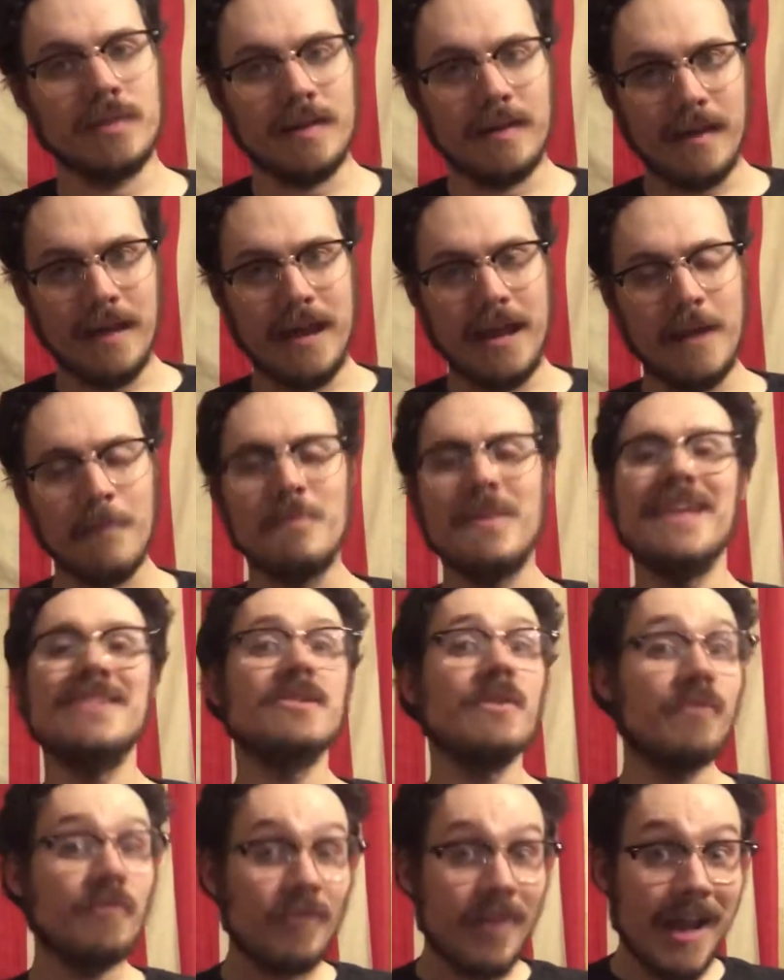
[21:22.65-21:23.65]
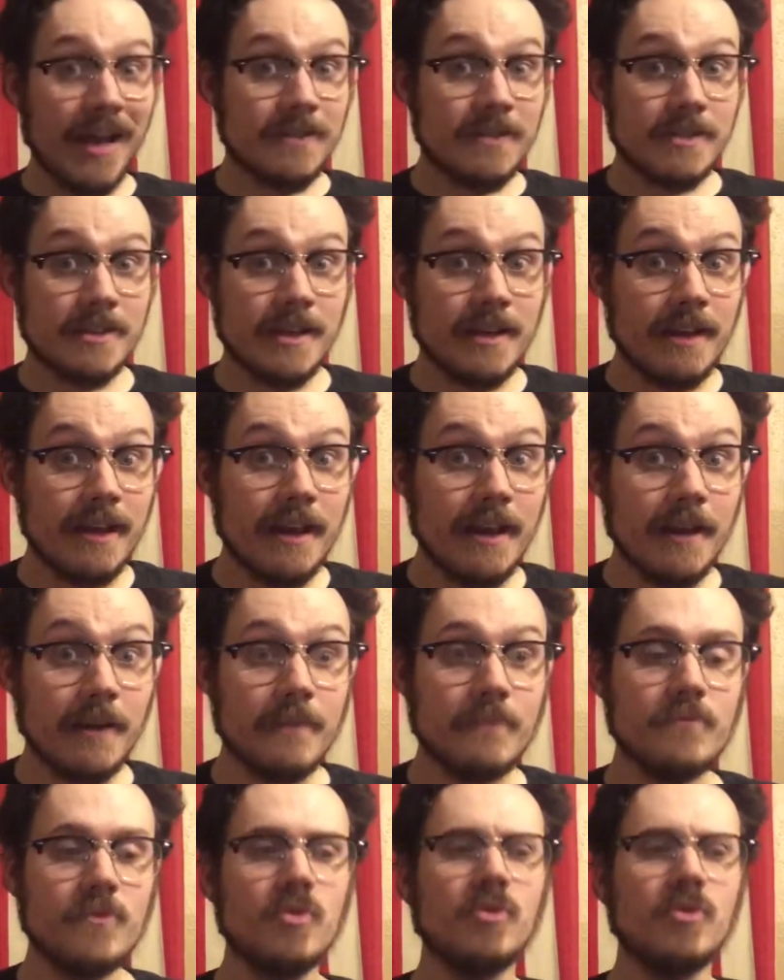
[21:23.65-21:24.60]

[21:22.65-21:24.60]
game. It's a fantasy game.